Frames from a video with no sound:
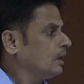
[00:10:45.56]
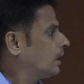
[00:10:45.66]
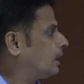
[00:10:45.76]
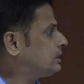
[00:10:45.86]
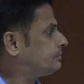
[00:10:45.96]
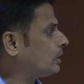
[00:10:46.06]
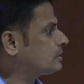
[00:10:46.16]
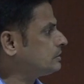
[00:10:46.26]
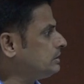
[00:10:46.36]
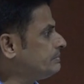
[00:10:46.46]
Health
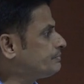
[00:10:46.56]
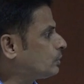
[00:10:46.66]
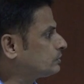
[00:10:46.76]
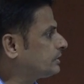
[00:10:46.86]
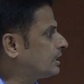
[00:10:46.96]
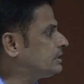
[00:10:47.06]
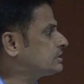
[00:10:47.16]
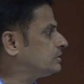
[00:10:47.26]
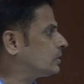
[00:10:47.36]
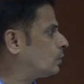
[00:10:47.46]
policy imposes an
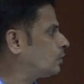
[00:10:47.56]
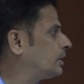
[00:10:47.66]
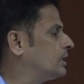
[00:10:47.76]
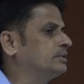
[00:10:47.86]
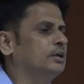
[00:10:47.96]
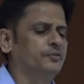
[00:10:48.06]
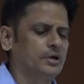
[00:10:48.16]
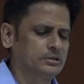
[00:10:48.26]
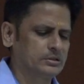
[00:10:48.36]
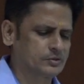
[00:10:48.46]
additional role on healthcare
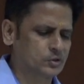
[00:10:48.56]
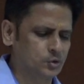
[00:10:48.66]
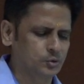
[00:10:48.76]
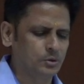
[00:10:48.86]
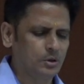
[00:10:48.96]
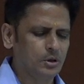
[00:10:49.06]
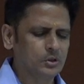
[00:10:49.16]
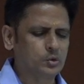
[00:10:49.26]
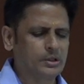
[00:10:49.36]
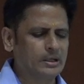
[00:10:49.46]
workers too,
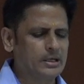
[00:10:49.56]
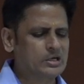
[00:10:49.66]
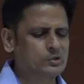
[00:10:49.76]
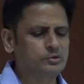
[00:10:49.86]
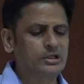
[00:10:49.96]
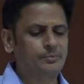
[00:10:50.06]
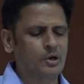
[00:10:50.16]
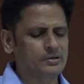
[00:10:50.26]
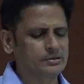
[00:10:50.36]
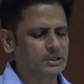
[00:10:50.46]
to conduct social
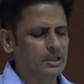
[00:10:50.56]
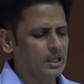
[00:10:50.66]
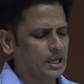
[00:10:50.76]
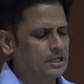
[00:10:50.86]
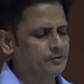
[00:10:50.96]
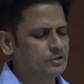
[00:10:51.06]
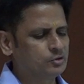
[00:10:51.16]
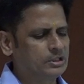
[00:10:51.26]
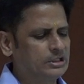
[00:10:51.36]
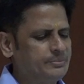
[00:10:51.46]
policy and even to
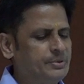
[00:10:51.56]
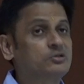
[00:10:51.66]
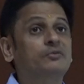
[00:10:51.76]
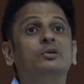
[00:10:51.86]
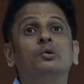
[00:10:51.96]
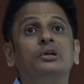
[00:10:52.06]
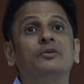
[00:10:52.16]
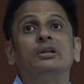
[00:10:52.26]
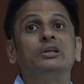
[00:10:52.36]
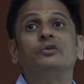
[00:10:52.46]
the keepers of the social
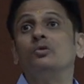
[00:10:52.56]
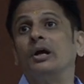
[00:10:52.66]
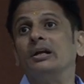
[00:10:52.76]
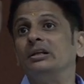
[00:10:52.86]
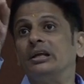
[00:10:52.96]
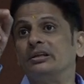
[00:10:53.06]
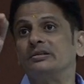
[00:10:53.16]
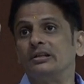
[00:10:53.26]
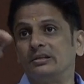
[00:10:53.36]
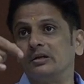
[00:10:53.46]
wealth. If you look at the
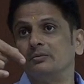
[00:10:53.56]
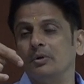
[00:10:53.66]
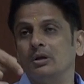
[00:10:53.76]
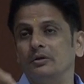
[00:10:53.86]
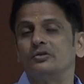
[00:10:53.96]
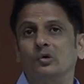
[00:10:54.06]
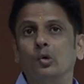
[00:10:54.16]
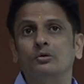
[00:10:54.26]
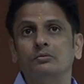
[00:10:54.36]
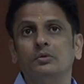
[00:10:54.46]
ethical
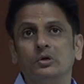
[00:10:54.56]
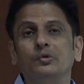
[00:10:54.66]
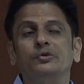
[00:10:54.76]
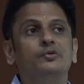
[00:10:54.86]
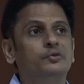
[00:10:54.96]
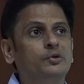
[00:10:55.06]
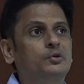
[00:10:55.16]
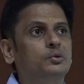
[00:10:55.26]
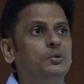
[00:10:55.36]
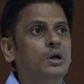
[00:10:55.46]
code
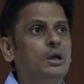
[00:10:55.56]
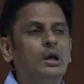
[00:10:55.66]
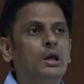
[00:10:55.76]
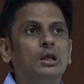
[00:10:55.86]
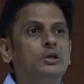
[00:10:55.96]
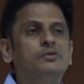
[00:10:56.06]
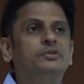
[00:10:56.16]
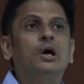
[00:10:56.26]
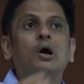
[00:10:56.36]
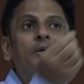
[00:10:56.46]
2002, you will
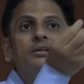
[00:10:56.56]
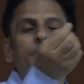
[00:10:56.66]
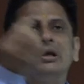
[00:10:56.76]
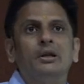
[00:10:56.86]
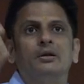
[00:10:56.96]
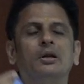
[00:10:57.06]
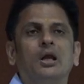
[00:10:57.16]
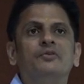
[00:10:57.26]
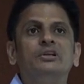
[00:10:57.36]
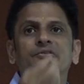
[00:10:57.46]
see how does it begin.
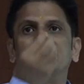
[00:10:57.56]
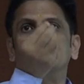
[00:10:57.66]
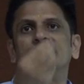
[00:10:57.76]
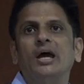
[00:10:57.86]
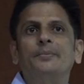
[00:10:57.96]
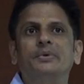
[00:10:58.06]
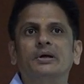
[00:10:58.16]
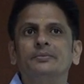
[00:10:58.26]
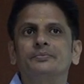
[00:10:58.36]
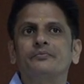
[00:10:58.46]
Even the first
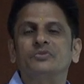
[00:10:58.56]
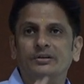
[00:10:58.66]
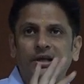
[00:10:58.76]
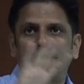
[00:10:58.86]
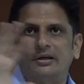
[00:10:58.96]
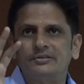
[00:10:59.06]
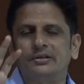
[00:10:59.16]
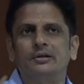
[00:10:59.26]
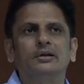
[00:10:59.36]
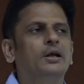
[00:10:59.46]
chapter,
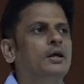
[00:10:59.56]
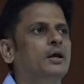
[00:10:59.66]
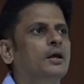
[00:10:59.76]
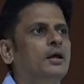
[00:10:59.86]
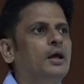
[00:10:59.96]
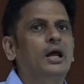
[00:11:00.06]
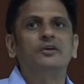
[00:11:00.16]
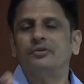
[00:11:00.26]
declaration, and